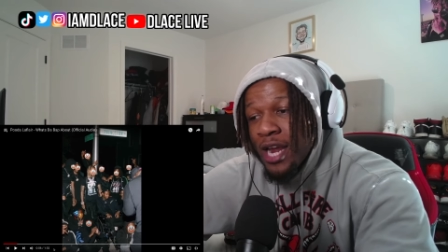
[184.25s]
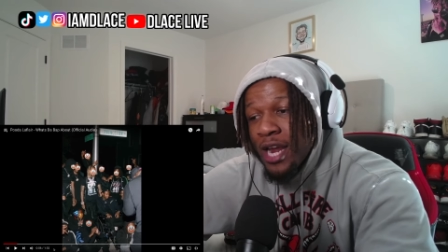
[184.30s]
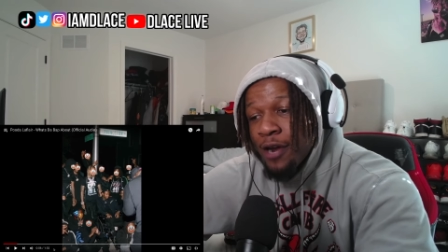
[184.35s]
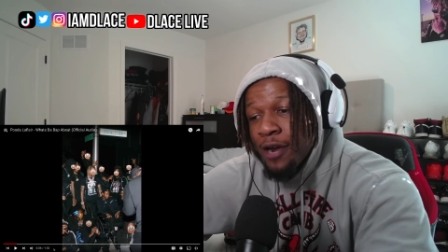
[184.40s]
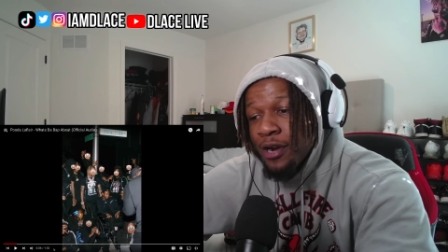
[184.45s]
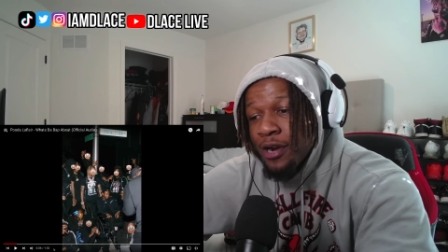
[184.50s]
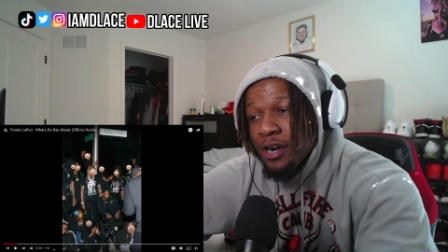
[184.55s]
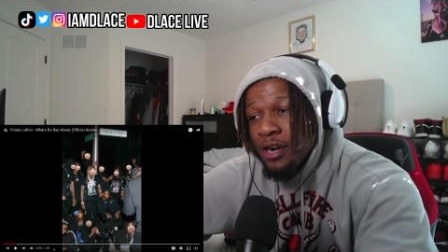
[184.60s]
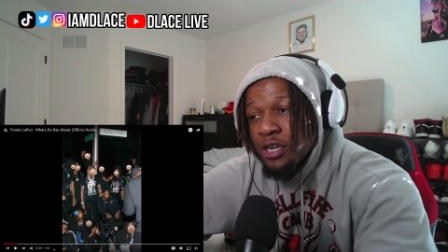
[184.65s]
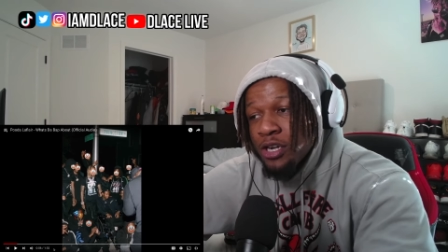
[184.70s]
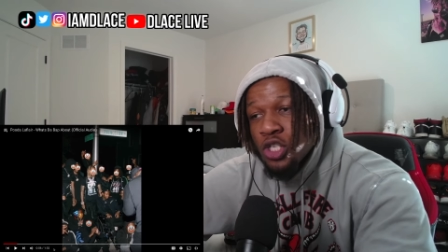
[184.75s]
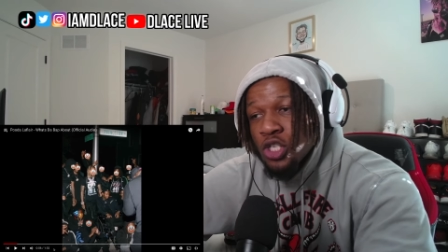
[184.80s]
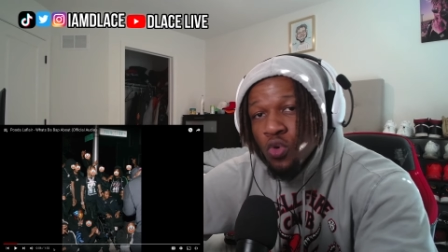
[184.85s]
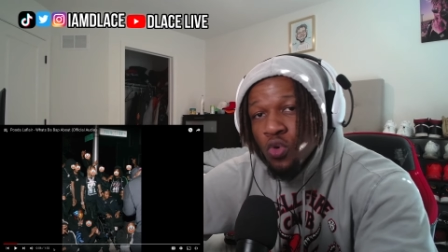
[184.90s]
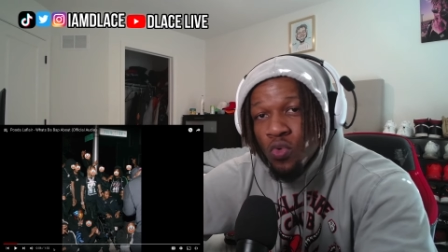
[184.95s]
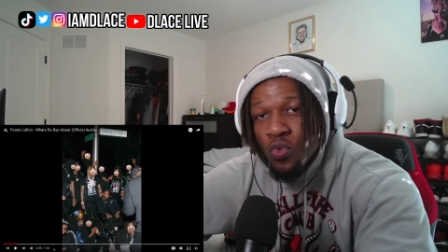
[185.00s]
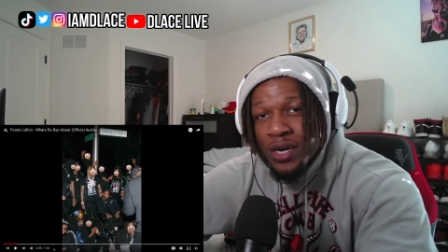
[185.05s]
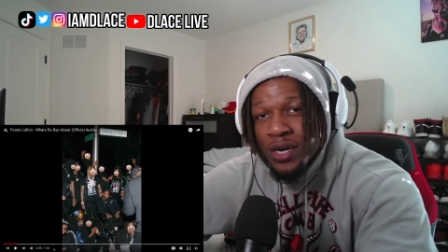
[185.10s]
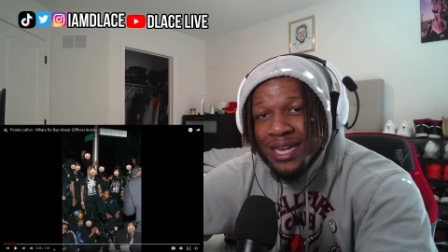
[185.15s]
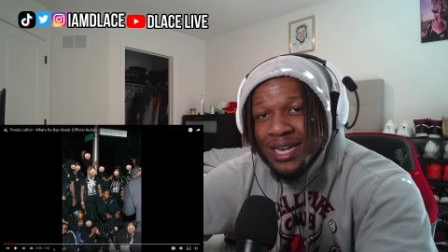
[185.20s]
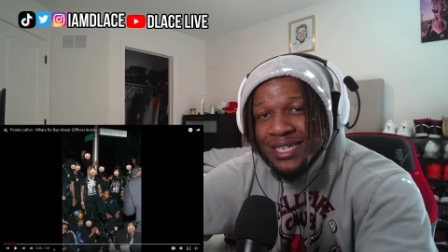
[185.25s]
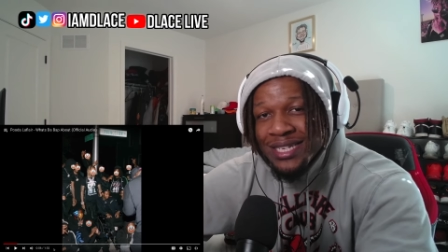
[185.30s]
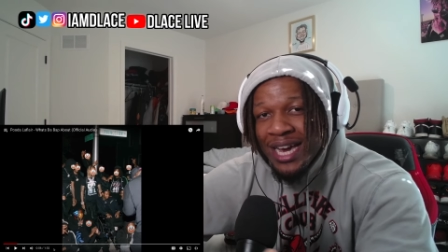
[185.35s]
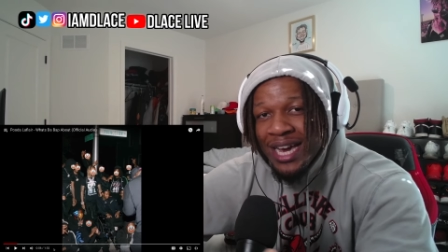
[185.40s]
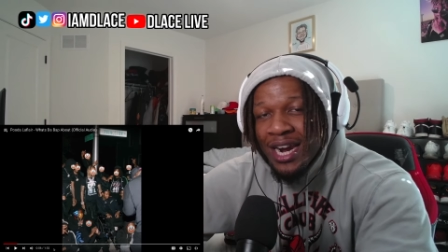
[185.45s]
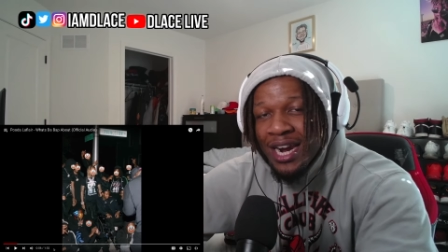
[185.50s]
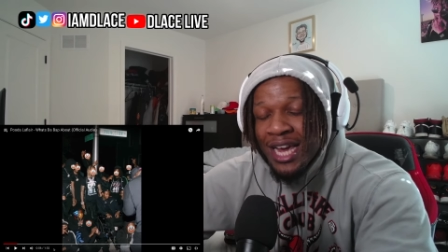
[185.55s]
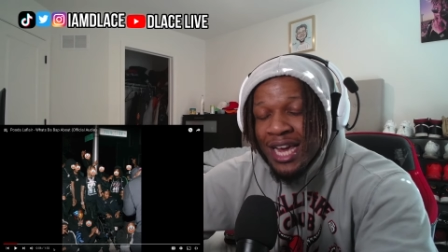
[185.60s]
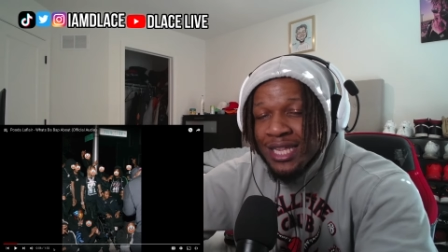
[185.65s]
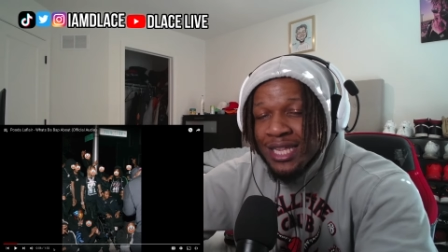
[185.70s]
and now Dirk is the one that's
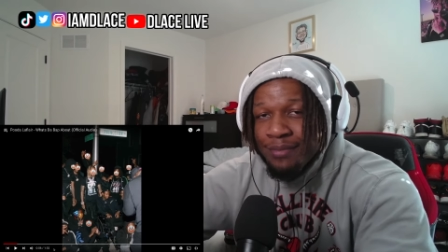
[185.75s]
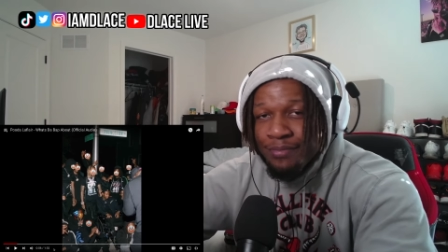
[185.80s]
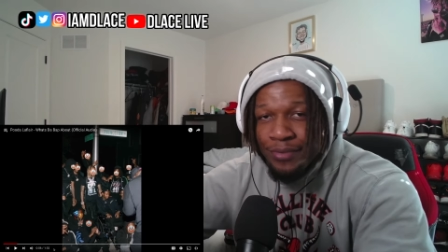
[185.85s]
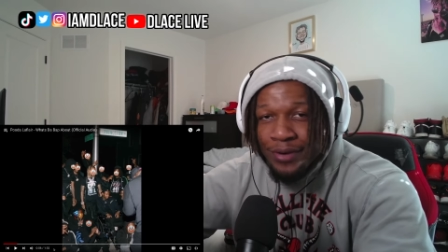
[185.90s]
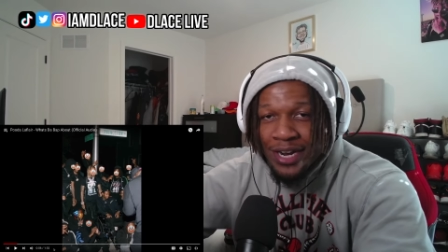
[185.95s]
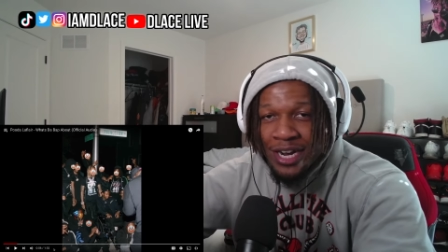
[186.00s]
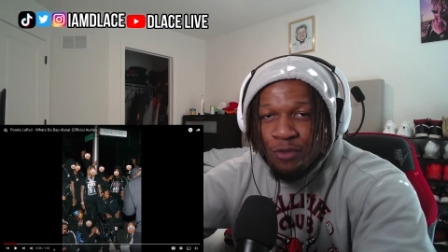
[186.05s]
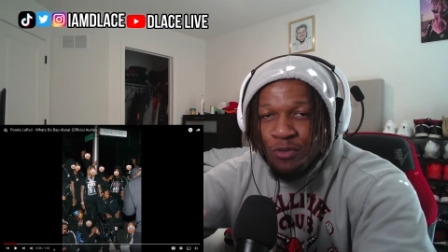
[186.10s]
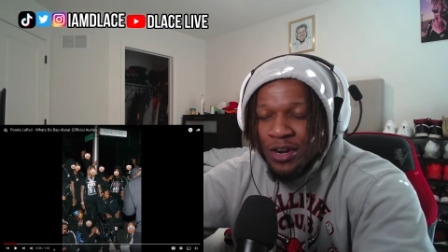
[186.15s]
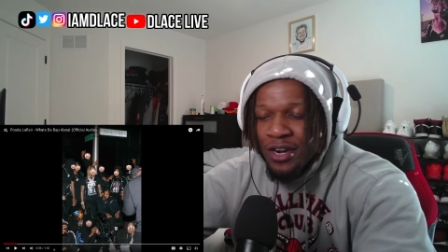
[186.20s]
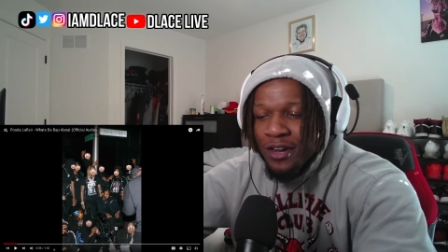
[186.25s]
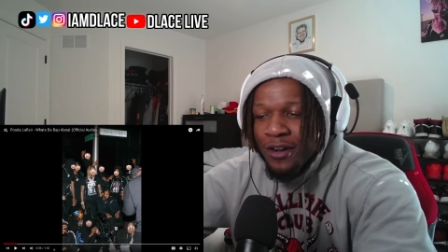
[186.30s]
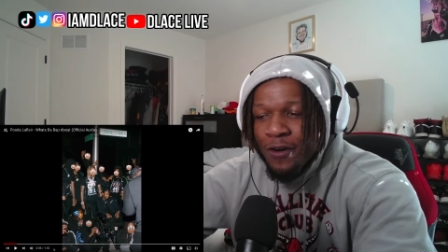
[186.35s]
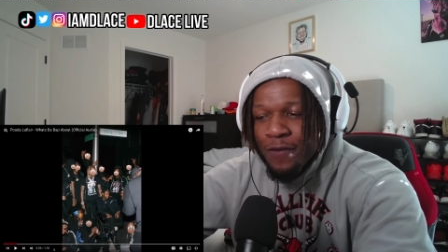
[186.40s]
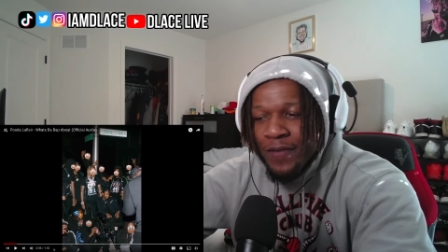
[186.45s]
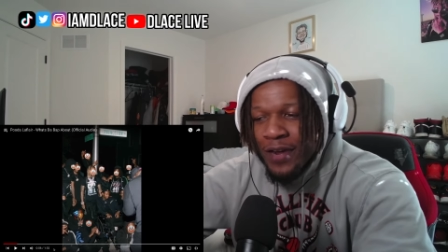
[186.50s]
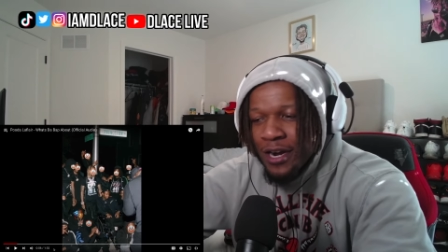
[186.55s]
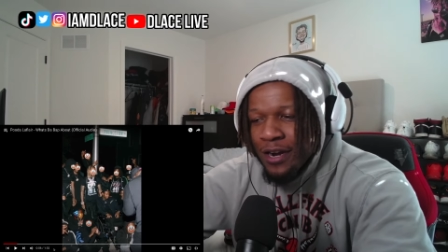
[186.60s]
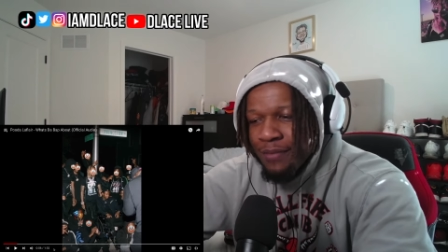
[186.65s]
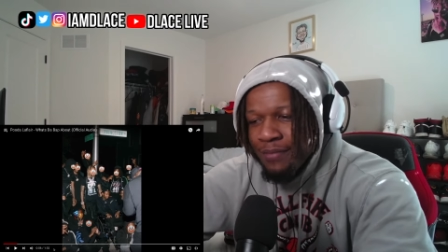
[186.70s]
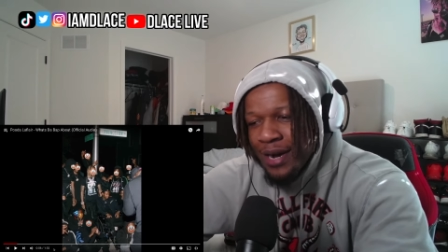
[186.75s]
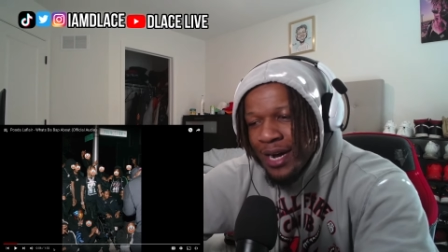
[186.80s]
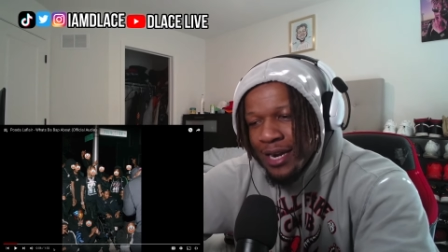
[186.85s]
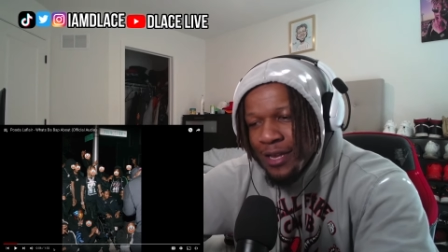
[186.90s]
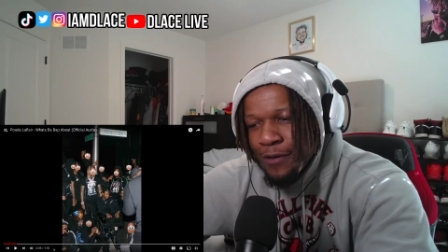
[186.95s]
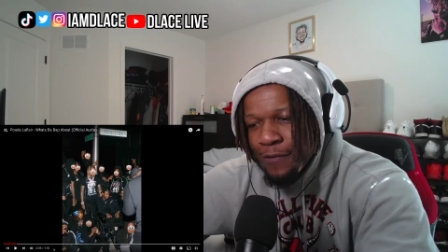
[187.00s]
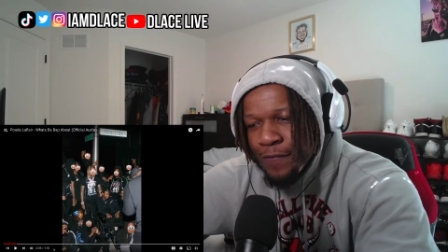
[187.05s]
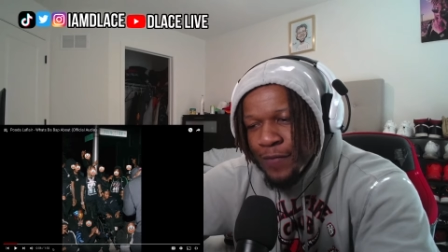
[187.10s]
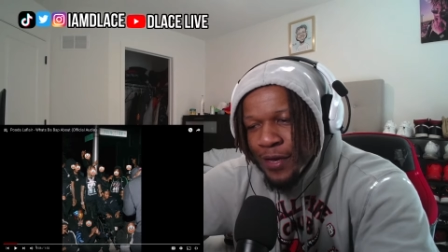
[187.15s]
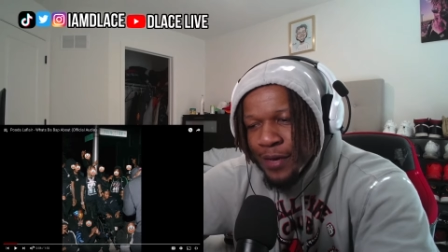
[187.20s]
kind of like the breadwinner over
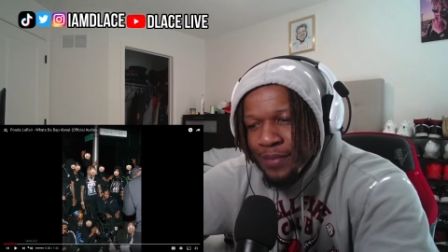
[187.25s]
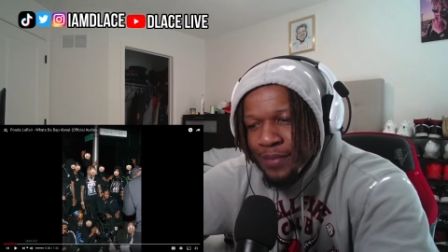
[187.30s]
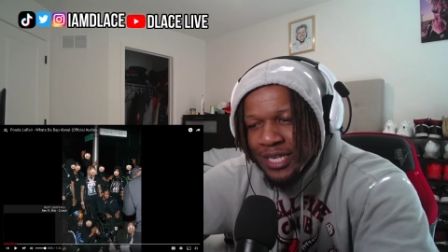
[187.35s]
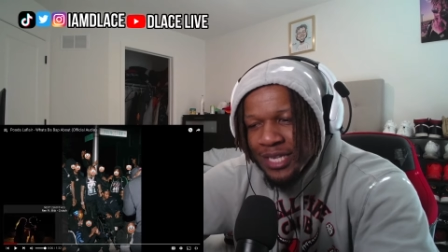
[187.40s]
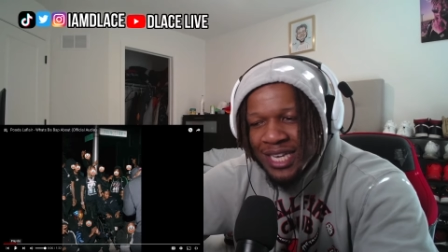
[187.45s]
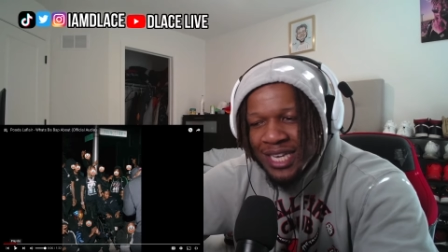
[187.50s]
everybody, you feel me.